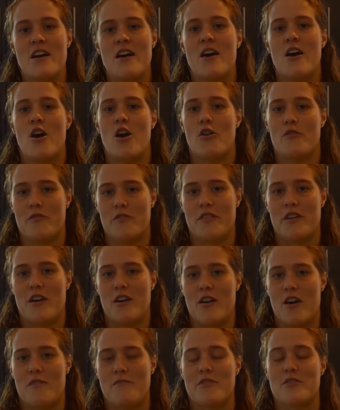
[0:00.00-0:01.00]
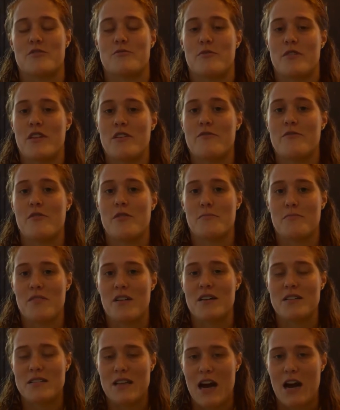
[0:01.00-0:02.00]
over there of our
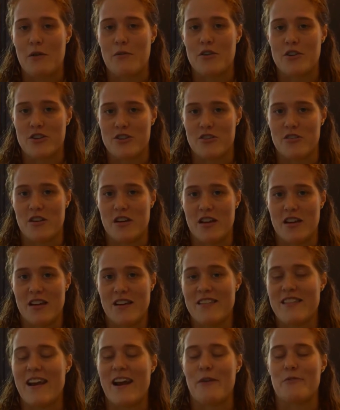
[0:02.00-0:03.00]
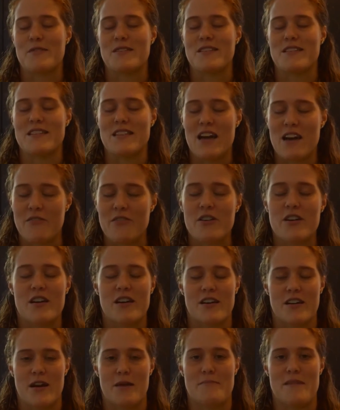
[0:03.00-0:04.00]
24-plus hour journey that I was never going to
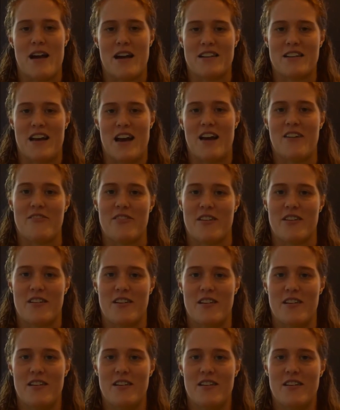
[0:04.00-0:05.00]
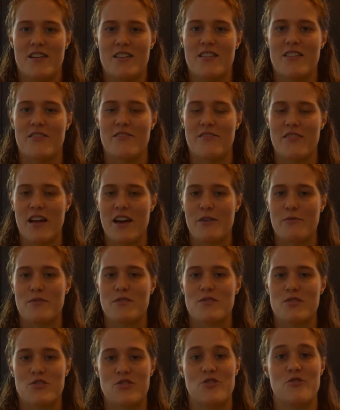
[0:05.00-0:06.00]
come back to Africa. The flight was
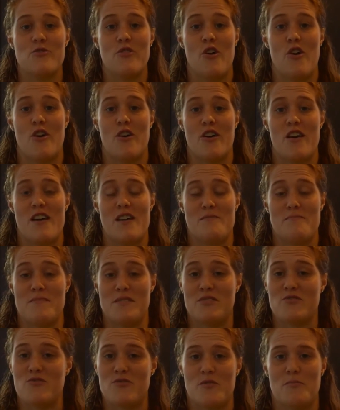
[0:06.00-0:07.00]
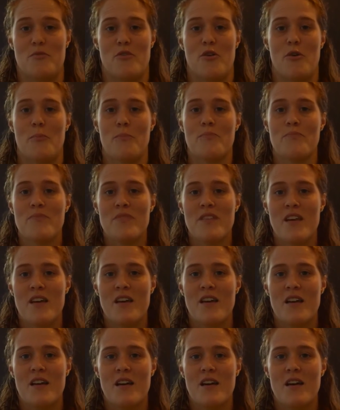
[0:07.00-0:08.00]
too long and miserable.
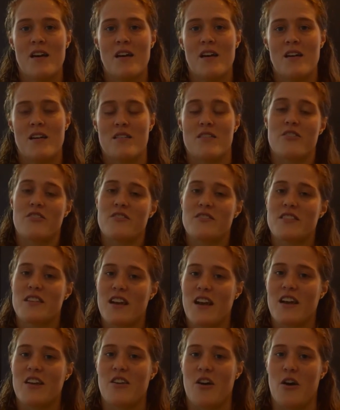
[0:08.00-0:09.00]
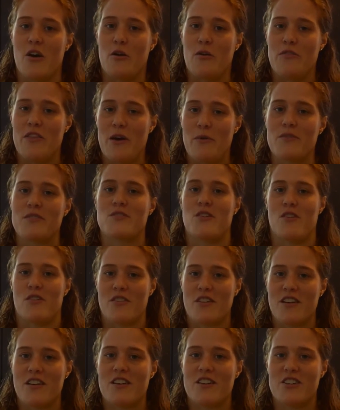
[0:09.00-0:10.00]
Little did I know that was all
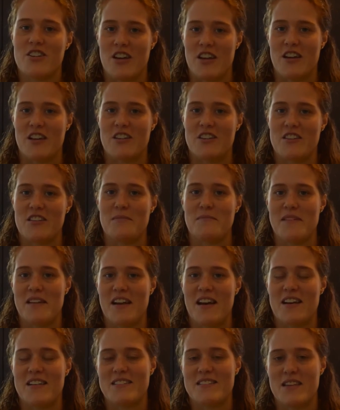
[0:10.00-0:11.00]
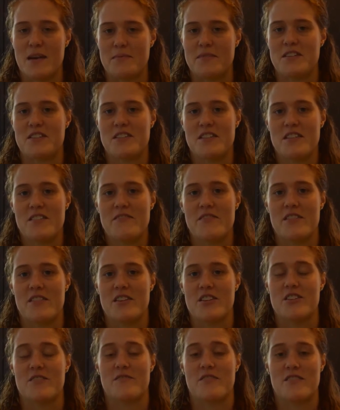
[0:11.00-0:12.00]
going to change the minute I stepped into the village
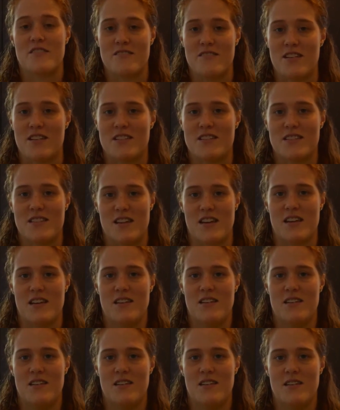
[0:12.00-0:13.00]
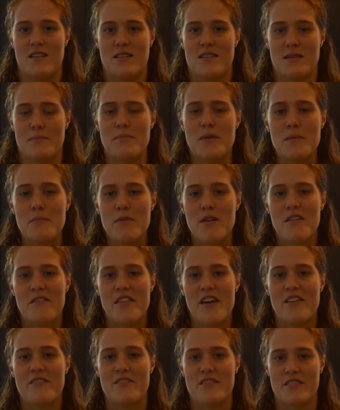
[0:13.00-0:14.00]
of Karansi. The people of
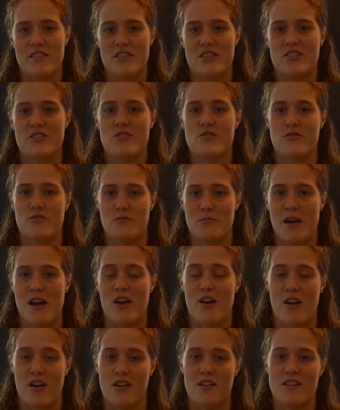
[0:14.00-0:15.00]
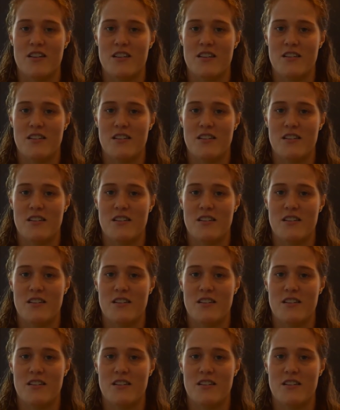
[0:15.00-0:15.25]
that village stole my heart.